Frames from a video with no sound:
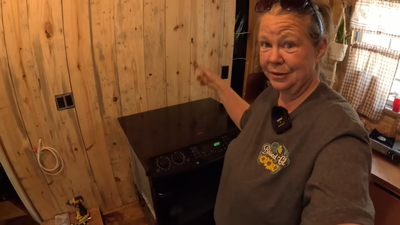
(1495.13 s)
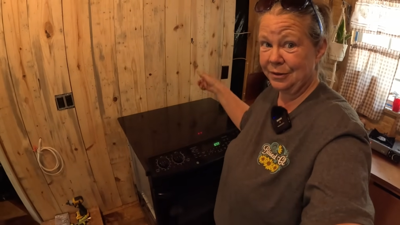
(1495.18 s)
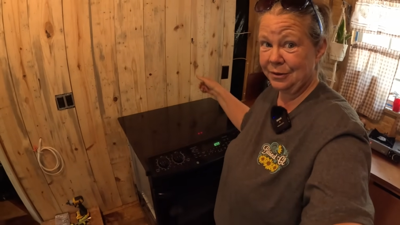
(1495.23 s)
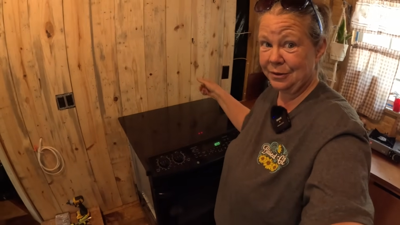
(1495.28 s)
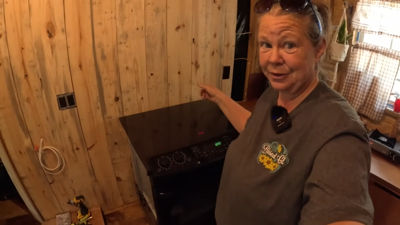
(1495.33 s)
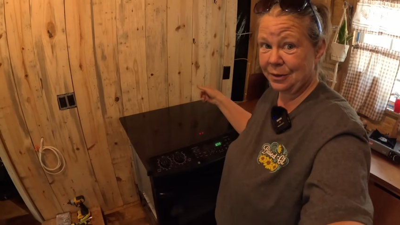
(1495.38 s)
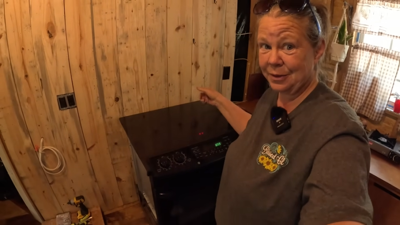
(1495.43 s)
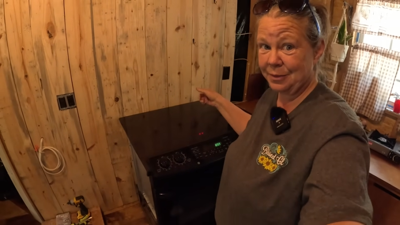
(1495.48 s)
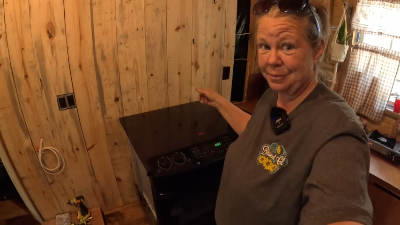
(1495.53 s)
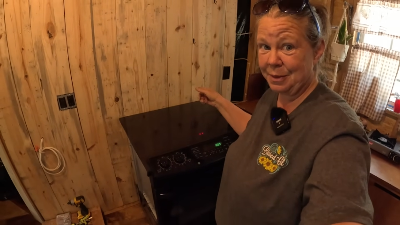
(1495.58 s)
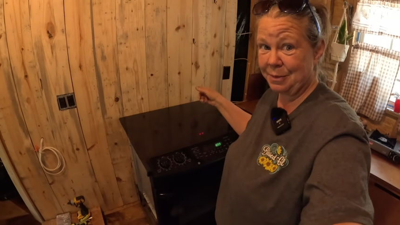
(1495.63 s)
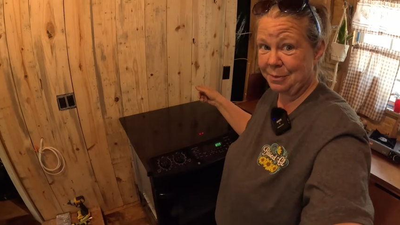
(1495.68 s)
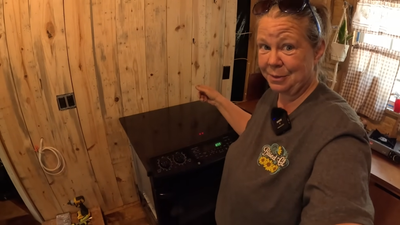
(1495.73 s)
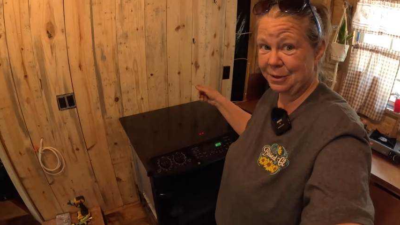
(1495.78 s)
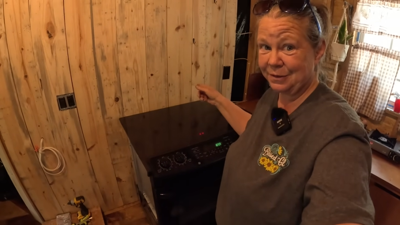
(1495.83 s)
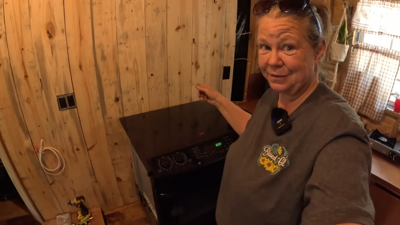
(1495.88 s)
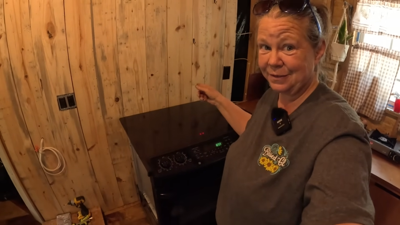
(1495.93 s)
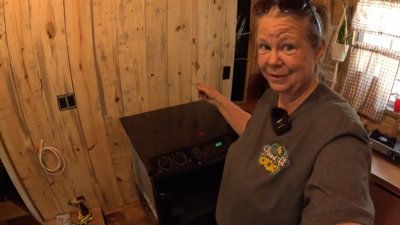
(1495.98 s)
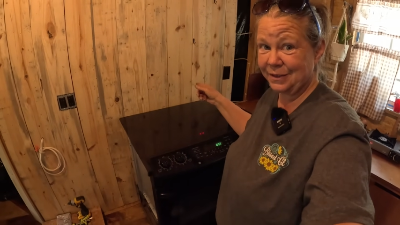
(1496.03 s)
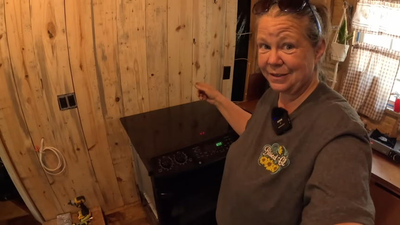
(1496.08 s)
cooking my
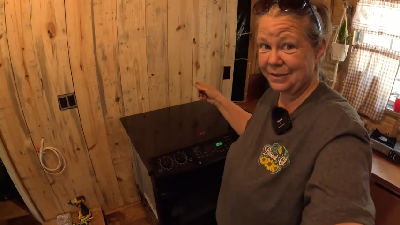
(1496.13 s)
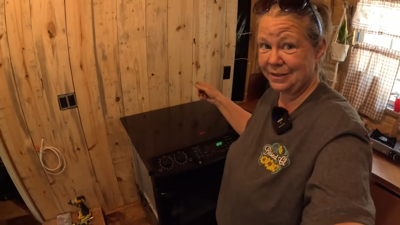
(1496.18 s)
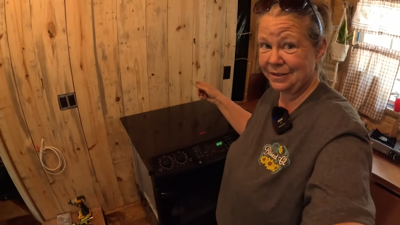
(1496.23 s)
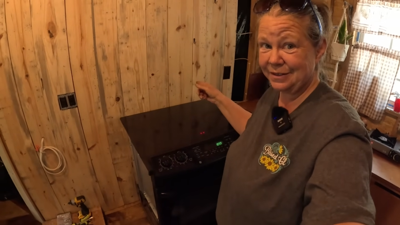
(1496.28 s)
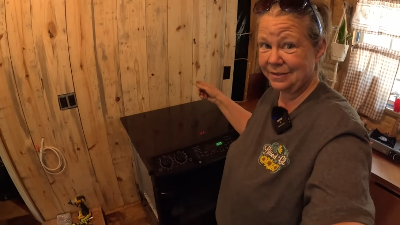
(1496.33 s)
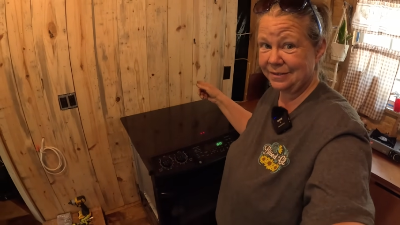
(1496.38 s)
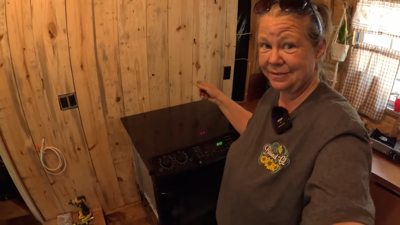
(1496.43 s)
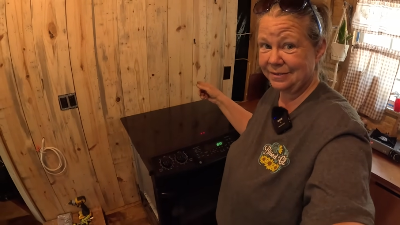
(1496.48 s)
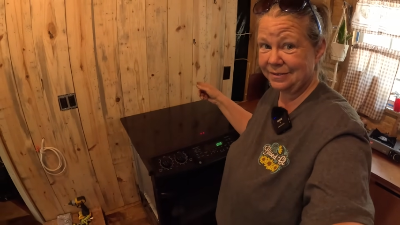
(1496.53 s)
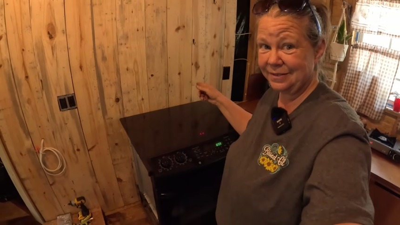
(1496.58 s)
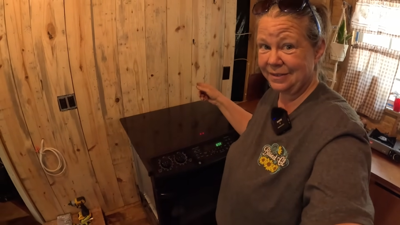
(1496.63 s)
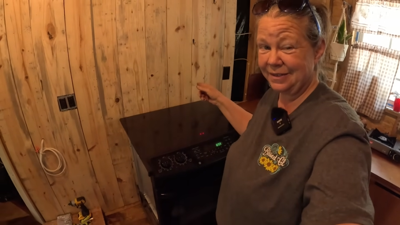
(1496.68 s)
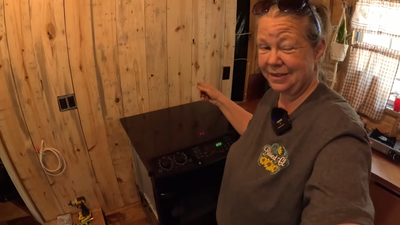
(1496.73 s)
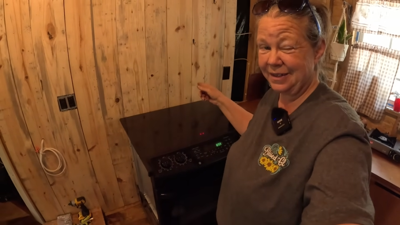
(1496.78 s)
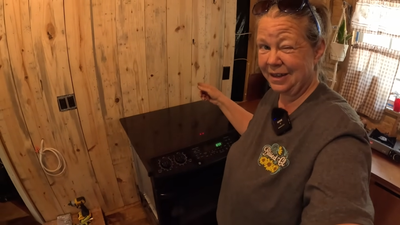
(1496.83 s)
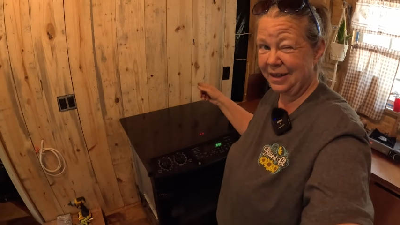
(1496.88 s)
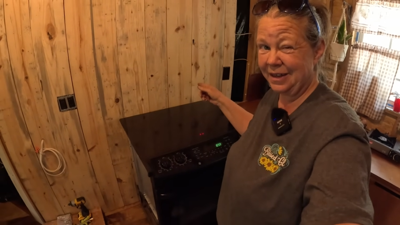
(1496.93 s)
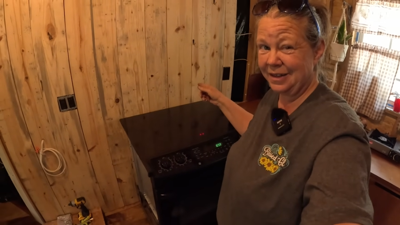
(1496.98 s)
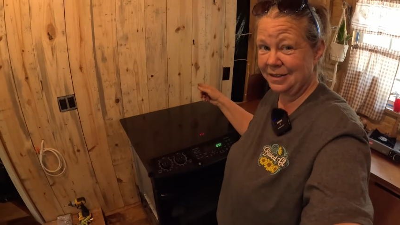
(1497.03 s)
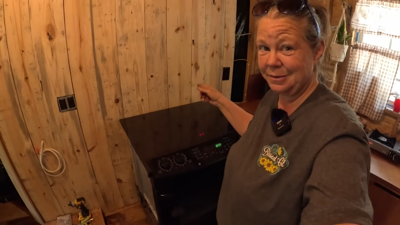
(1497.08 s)
breakfast.
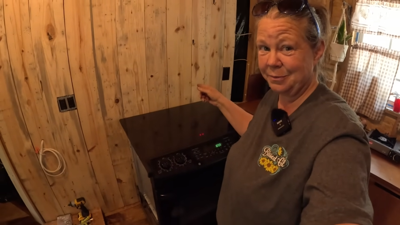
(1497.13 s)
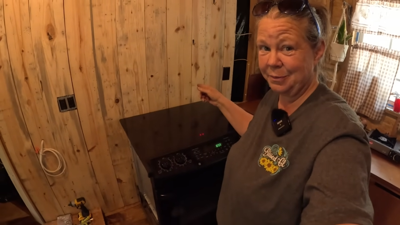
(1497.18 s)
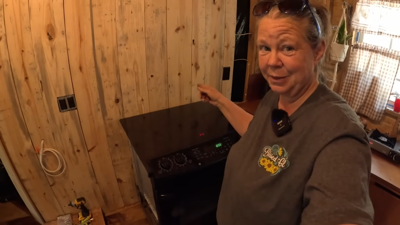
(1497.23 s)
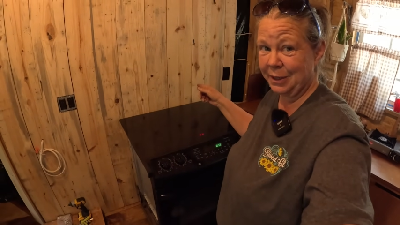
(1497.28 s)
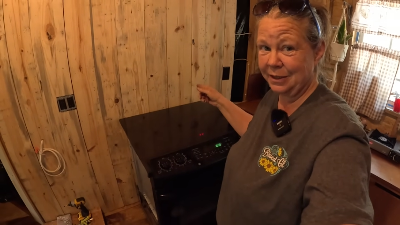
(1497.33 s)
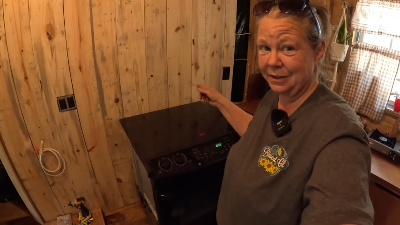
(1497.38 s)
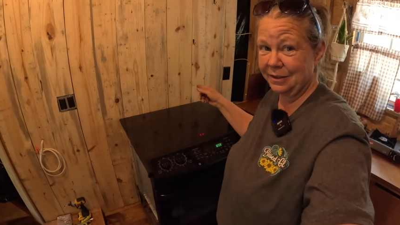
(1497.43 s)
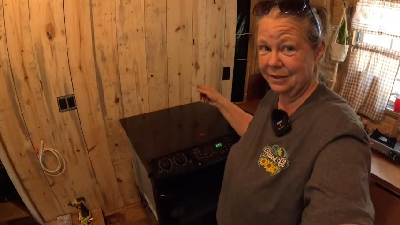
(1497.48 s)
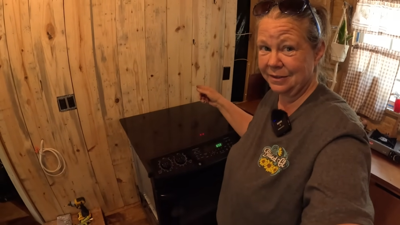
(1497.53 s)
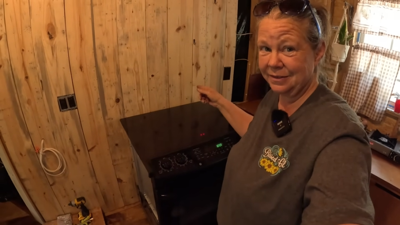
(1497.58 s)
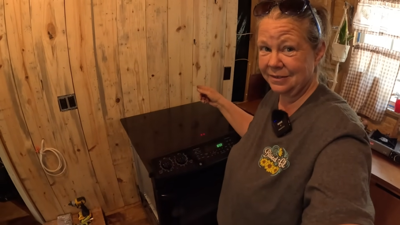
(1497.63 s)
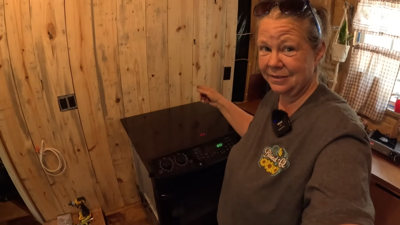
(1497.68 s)
Eggs and bacon.